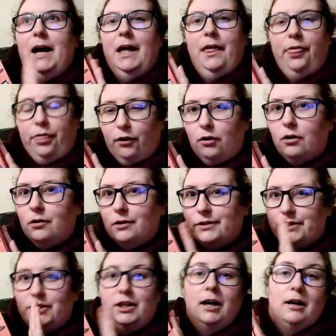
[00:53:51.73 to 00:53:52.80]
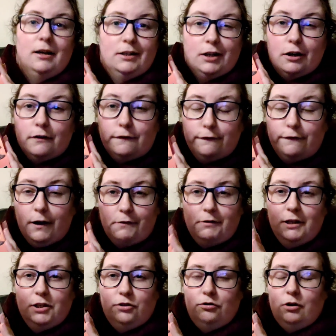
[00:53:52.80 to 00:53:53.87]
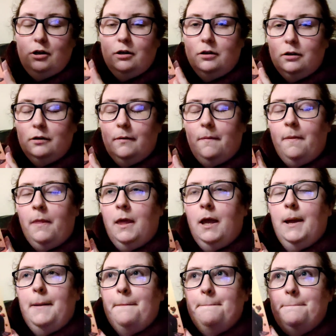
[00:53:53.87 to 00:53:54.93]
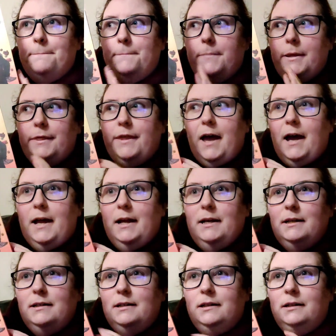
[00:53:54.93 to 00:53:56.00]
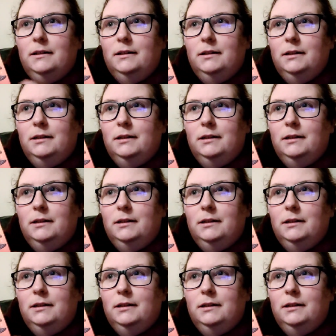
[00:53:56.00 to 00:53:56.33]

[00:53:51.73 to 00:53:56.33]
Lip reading: I thought started off very strong, but then